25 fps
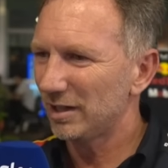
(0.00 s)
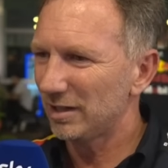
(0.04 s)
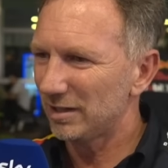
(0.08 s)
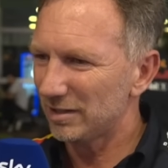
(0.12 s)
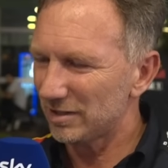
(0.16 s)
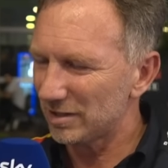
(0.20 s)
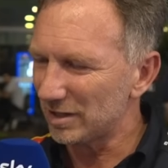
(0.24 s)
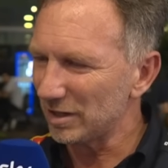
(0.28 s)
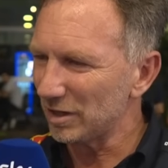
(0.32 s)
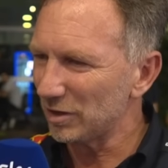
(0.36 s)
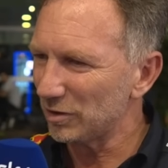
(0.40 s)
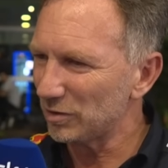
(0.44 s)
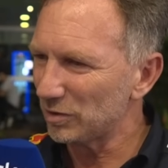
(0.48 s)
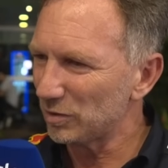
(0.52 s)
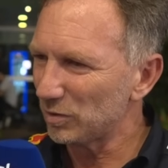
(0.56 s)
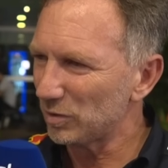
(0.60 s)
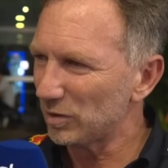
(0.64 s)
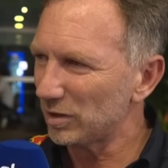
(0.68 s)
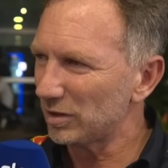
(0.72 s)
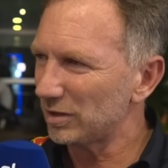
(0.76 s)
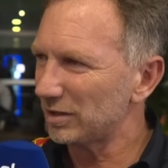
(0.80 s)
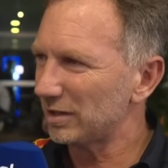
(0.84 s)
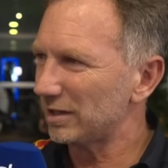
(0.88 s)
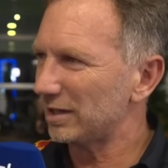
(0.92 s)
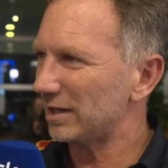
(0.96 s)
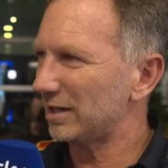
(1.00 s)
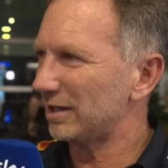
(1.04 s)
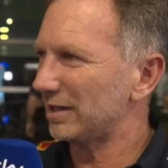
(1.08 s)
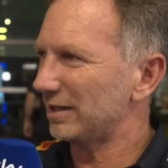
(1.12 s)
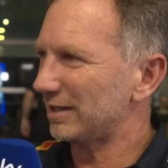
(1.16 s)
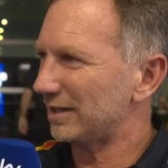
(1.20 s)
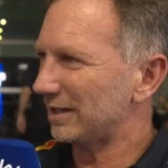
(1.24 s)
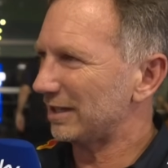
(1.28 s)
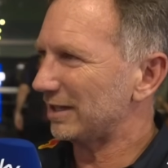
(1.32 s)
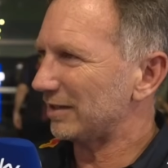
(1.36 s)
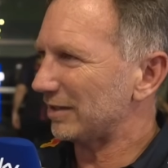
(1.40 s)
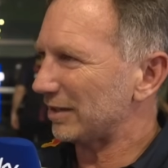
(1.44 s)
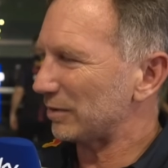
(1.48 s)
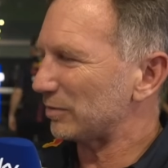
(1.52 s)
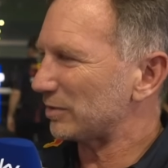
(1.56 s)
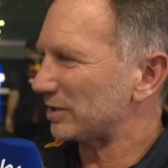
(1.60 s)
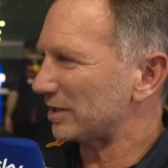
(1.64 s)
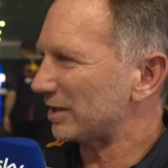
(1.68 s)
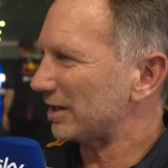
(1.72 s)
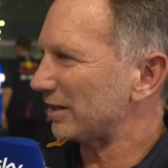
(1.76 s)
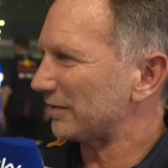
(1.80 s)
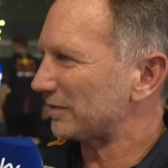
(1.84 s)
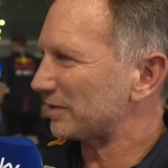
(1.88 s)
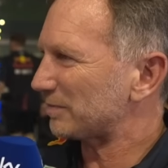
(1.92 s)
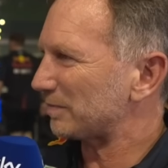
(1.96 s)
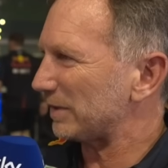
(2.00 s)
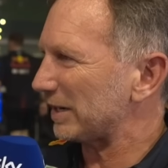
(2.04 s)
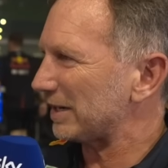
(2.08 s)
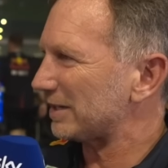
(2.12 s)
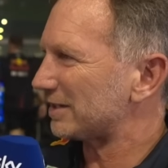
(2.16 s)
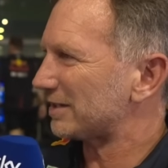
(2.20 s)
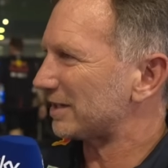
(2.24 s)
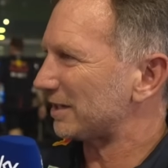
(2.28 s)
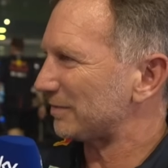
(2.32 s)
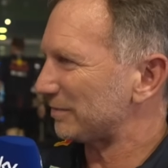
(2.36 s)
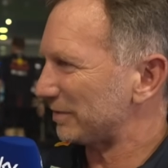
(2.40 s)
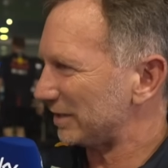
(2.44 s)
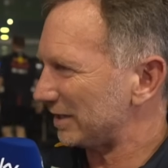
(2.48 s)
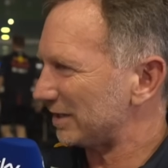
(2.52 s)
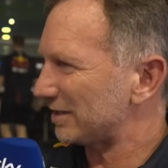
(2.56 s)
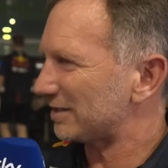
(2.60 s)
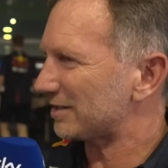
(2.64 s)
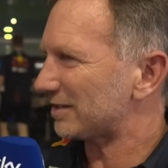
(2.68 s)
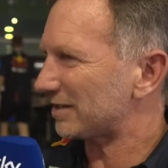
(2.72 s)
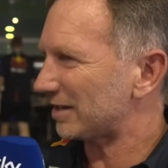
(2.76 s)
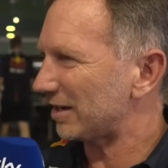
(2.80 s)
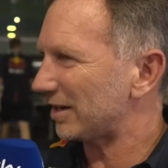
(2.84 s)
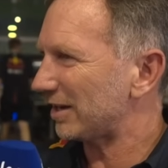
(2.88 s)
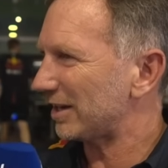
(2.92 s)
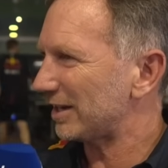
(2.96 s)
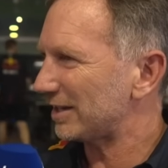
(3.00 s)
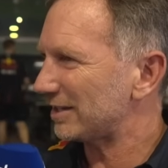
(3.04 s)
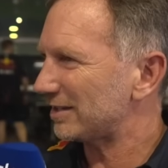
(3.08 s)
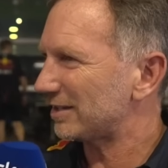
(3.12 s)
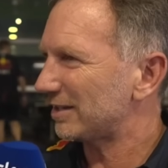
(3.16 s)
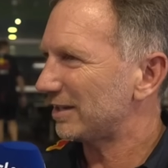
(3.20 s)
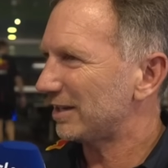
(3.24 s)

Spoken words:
The Tsunoda one, I think there was enough space up the inside